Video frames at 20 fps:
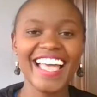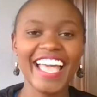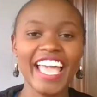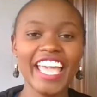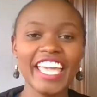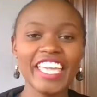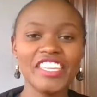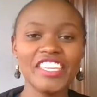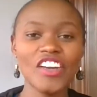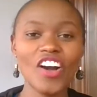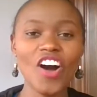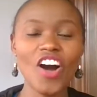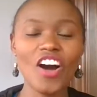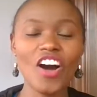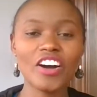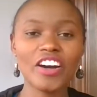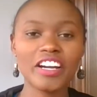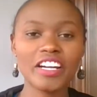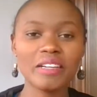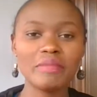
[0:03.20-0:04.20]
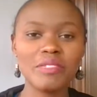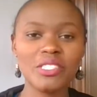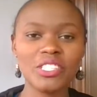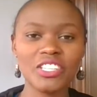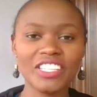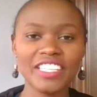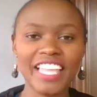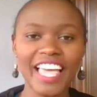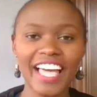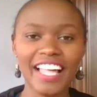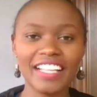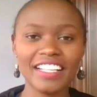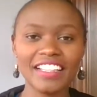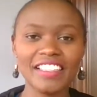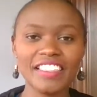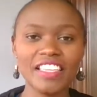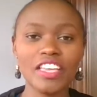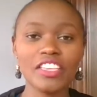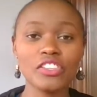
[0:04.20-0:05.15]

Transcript: Hey, yo, crypto in health.